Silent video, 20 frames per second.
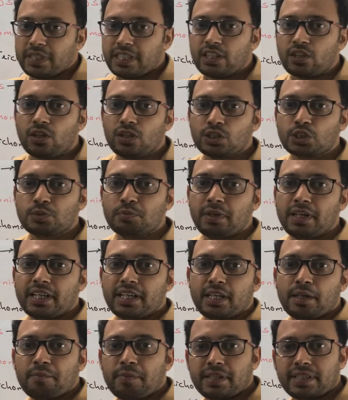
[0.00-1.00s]
B caused
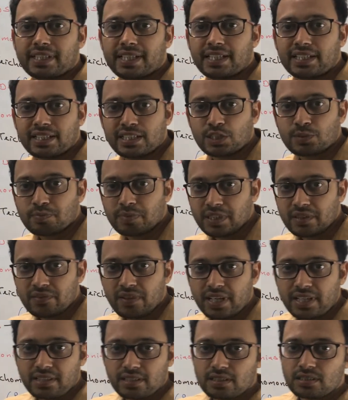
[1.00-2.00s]
by hepatitis B
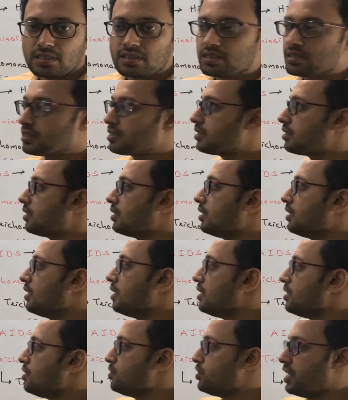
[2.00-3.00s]
virus.
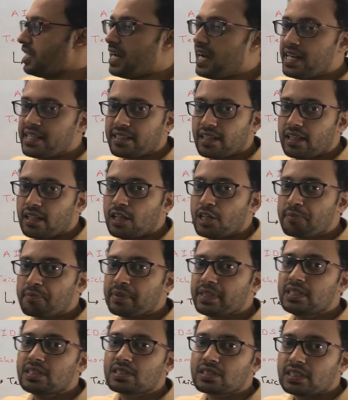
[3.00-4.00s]
Genital
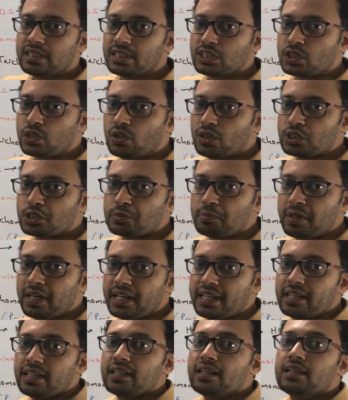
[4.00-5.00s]
herpes is caused
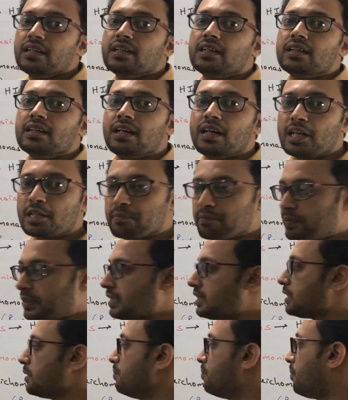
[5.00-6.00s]
by
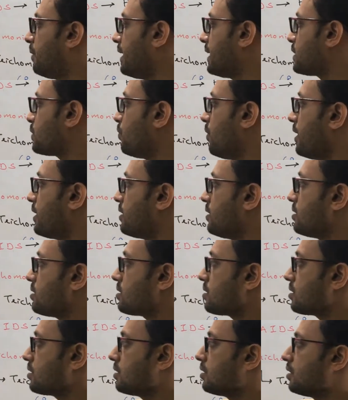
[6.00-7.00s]
herpes simplex
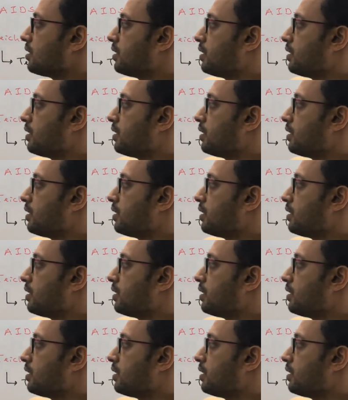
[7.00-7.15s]
virus.